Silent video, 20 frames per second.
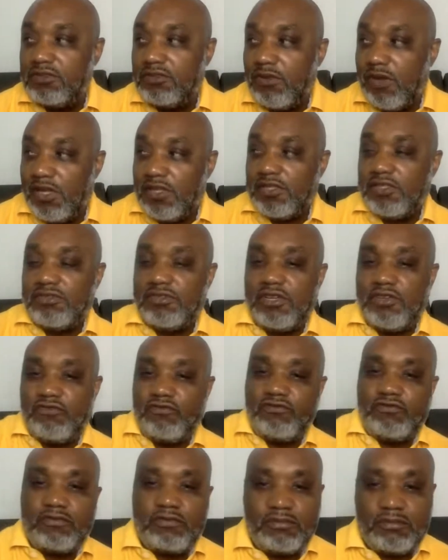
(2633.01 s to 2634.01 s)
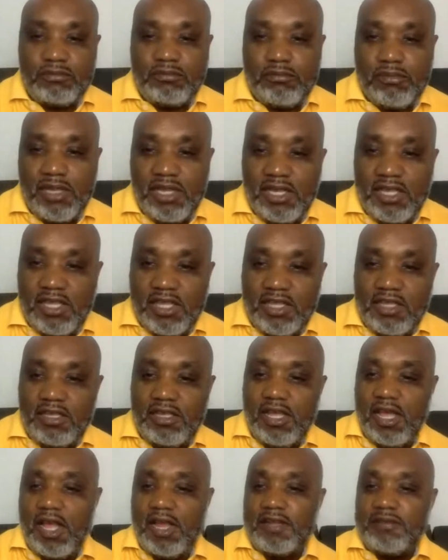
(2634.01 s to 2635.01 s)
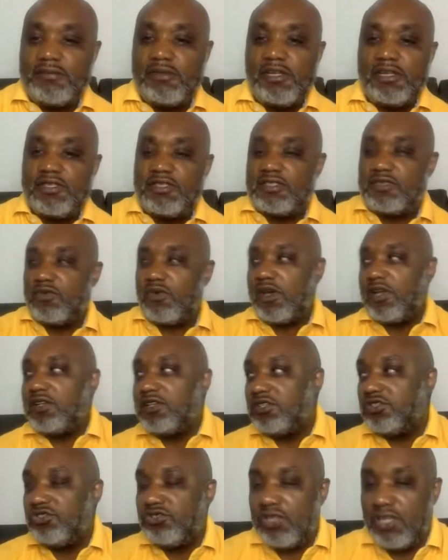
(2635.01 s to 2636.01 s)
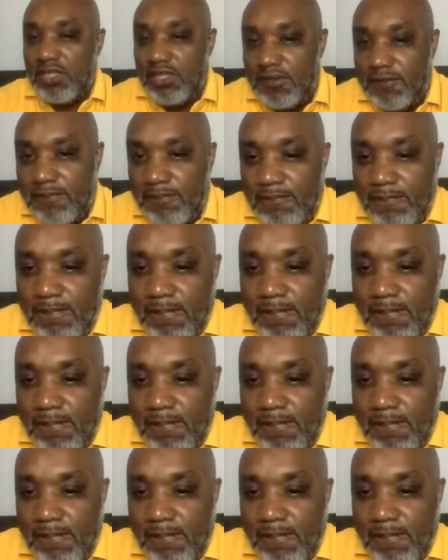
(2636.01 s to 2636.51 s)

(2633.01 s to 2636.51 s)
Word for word: 100 milking animals, 100